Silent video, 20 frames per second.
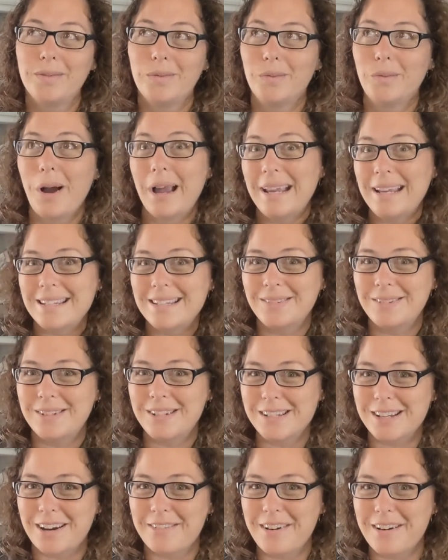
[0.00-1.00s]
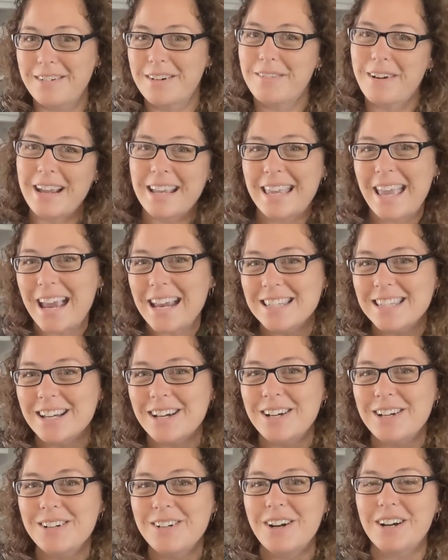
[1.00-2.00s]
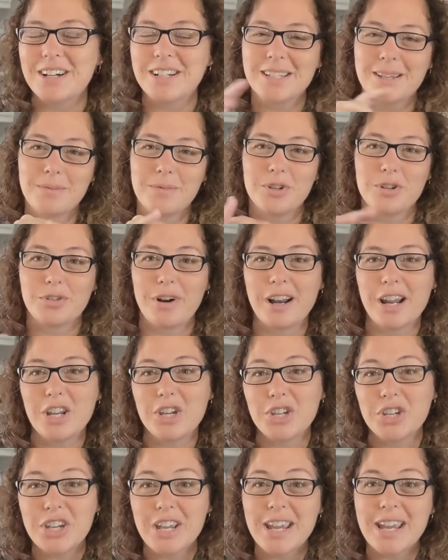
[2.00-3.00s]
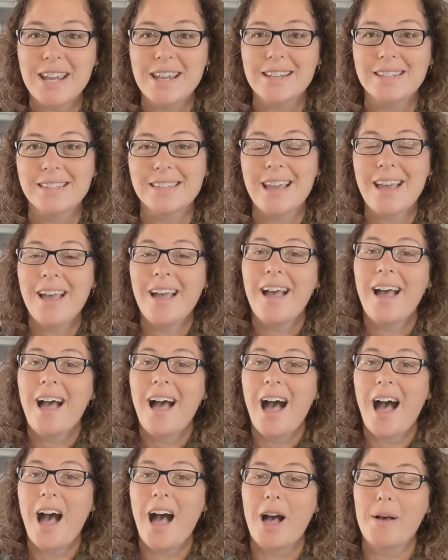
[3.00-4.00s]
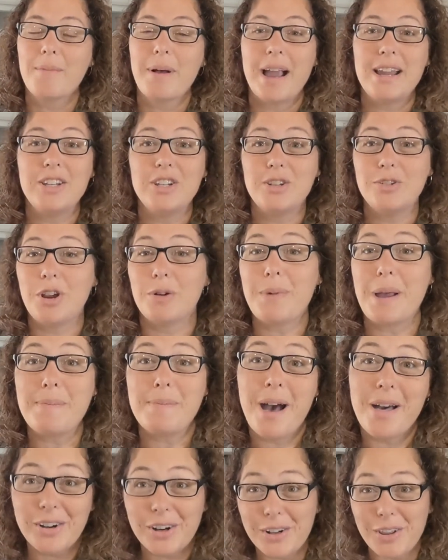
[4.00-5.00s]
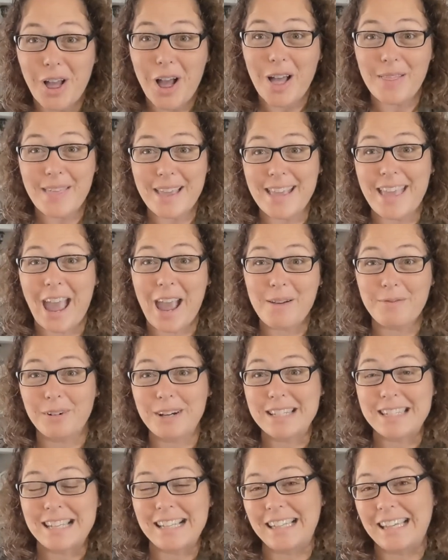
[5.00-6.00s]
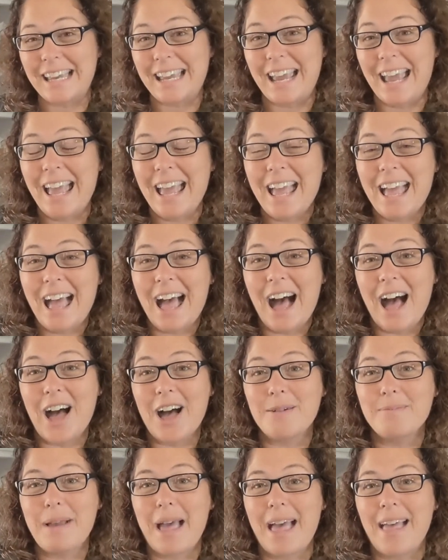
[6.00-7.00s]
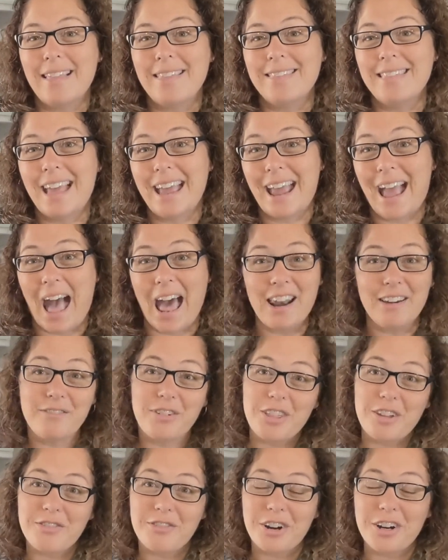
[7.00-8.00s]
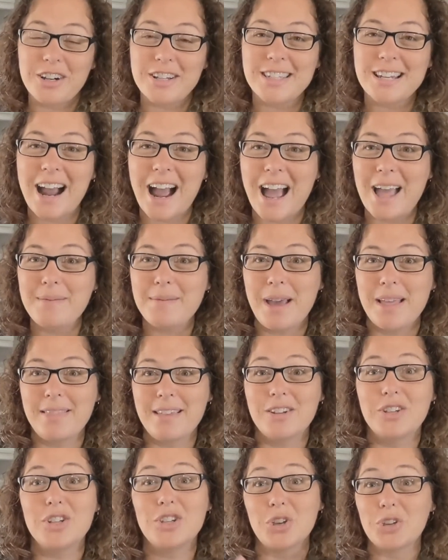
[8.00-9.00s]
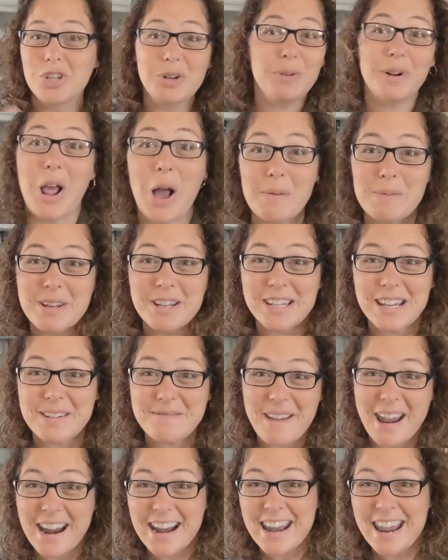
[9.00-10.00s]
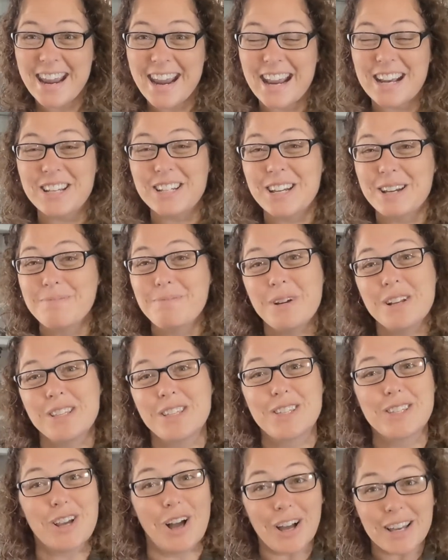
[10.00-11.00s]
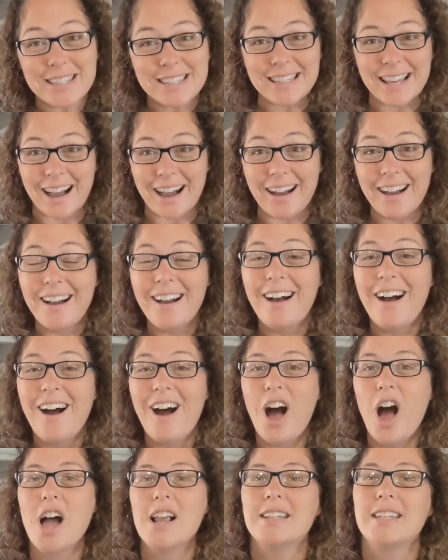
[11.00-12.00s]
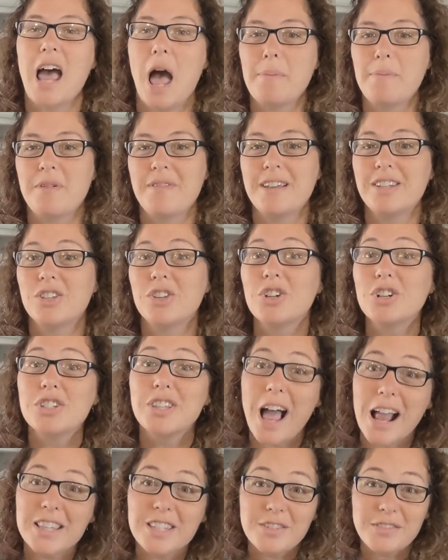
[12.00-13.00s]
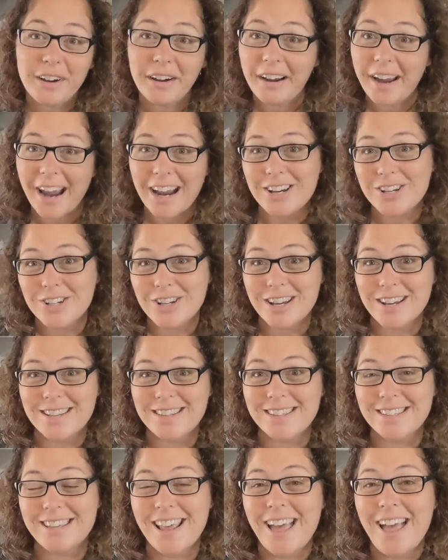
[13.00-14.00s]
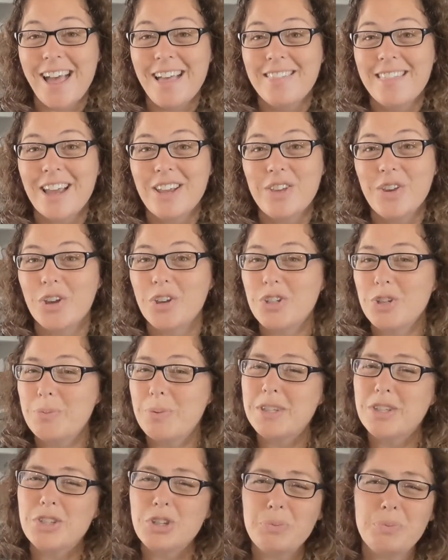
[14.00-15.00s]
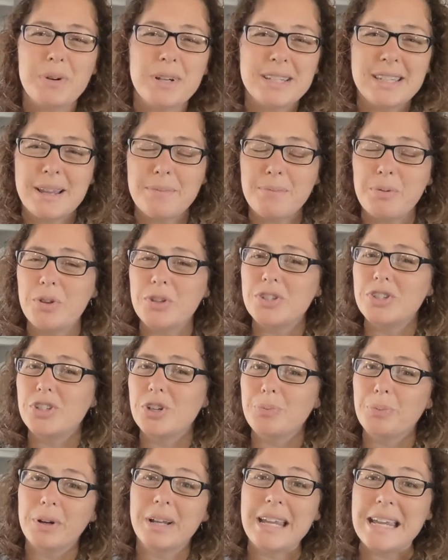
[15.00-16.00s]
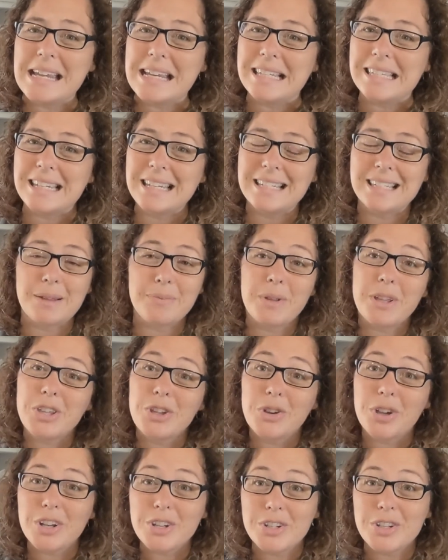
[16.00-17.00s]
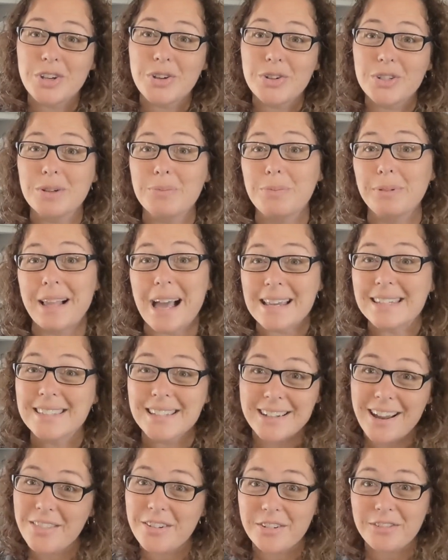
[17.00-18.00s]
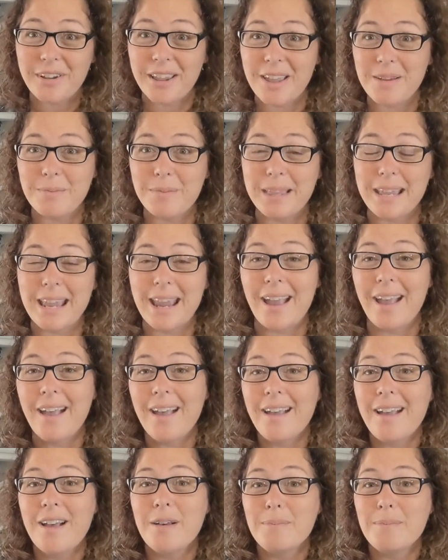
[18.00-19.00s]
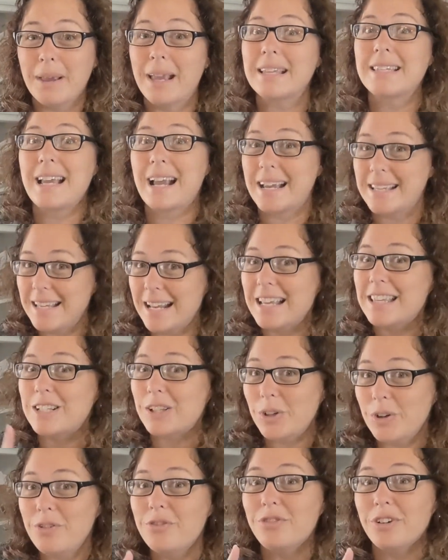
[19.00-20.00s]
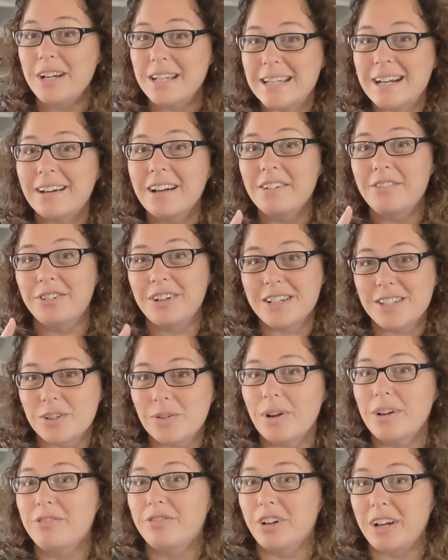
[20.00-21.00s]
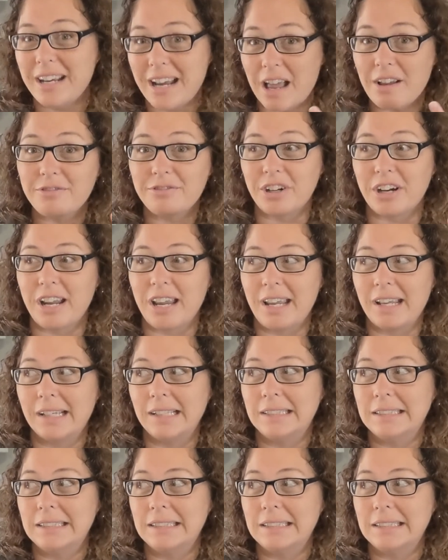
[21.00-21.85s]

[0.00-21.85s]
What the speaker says: white, which is our favorite, white queso, or some shredded cheese. I do know my mother-in-law, they came recently, and they had it for the first time, and then so she went home and she made it, and she put salsa on top of it. So there's lots of variations that you can do, but super simple, super easy, something you can do to bless another family, because like I said, it's gluten-free, dairy-free, soy-free, nut-free.